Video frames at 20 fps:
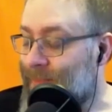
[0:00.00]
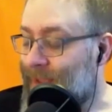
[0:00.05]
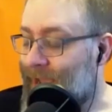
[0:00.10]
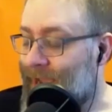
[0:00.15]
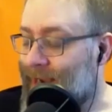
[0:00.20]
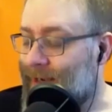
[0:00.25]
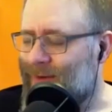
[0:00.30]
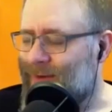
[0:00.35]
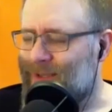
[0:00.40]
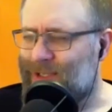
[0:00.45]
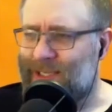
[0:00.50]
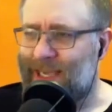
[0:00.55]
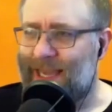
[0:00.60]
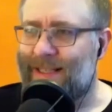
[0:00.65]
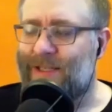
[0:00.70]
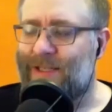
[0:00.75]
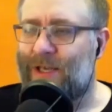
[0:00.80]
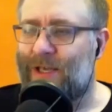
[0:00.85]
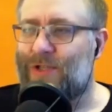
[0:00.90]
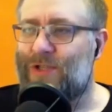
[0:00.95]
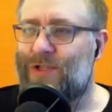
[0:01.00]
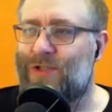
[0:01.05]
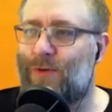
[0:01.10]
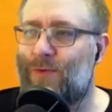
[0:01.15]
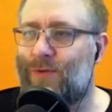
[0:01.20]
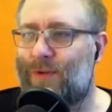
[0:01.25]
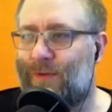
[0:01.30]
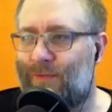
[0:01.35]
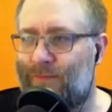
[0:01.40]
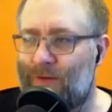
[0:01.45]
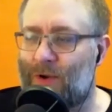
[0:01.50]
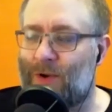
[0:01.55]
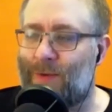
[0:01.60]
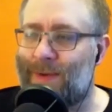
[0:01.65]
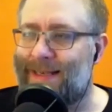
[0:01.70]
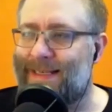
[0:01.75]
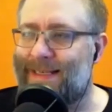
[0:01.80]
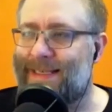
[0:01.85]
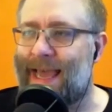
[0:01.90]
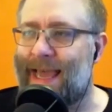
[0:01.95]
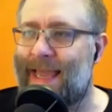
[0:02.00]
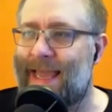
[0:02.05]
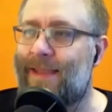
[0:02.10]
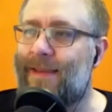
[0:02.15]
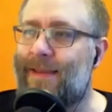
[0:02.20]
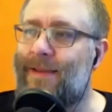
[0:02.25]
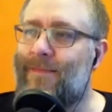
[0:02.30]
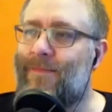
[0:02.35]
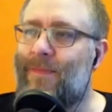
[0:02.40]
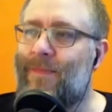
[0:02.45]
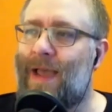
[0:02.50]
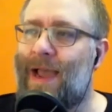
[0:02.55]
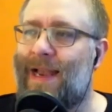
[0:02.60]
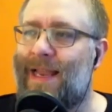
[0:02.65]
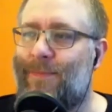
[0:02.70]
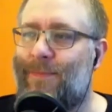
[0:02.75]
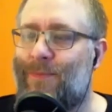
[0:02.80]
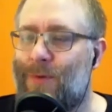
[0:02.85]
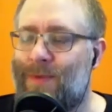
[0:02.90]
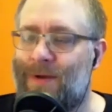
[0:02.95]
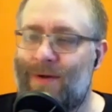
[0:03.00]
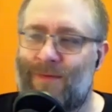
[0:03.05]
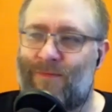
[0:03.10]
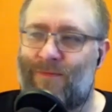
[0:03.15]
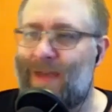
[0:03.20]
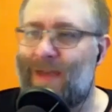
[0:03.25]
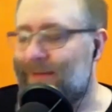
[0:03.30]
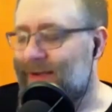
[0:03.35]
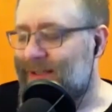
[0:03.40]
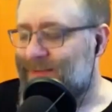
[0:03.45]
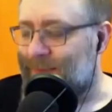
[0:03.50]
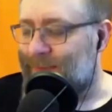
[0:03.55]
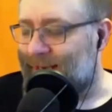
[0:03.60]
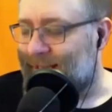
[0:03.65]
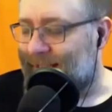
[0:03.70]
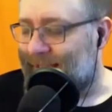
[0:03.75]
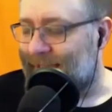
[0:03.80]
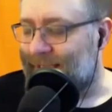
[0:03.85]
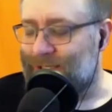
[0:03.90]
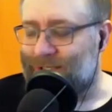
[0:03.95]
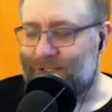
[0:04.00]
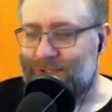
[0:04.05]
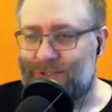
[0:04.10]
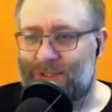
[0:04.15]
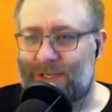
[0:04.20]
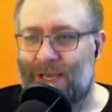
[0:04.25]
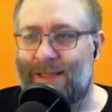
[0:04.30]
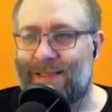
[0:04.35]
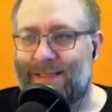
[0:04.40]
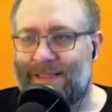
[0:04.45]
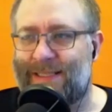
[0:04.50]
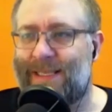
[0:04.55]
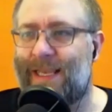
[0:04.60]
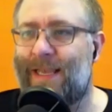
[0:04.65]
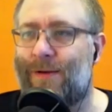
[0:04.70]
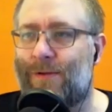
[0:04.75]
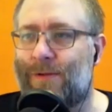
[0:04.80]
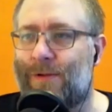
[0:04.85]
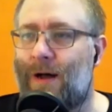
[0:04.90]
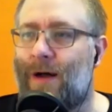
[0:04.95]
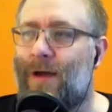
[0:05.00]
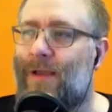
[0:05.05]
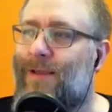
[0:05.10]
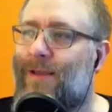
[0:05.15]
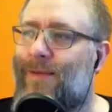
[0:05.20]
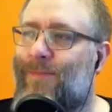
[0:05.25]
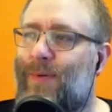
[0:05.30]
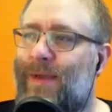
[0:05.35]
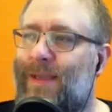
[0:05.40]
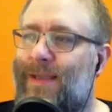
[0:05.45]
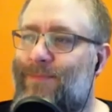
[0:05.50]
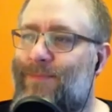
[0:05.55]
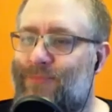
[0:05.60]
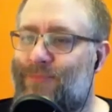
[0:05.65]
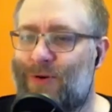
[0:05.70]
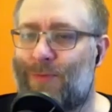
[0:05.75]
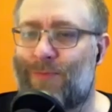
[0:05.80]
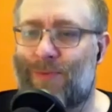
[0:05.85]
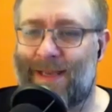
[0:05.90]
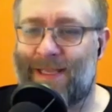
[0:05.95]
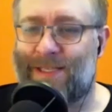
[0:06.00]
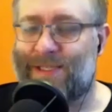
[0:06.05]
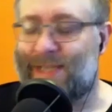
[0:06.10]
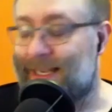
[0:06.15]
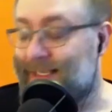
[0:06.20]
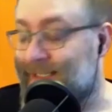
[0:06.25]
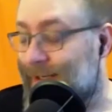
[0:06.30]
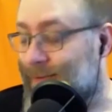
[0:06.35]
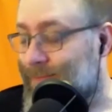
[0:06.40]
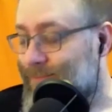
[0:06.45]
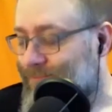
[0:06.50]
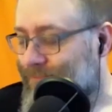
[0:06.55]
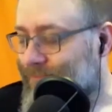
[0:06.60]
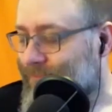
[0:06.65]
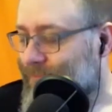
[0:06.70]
and I was chatting to the consultant the following day, and he put me on various medications until I could be properly checked out.